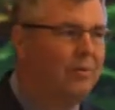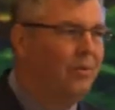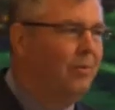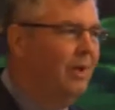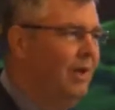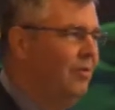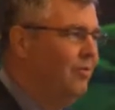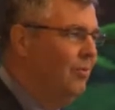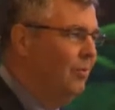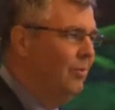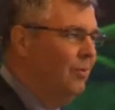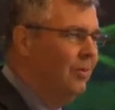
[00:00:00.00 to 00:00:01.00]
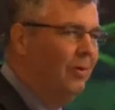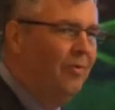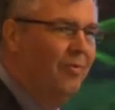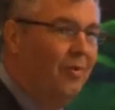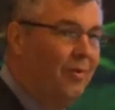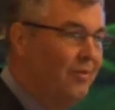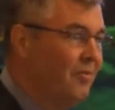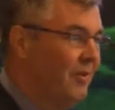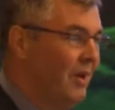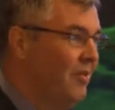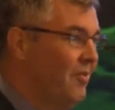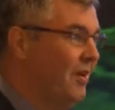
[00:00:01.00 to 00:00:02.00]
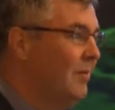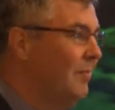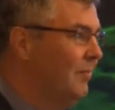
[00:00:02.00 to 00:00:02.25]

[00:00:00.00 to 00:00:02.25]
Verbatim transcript: to day 2 of Forest Asia.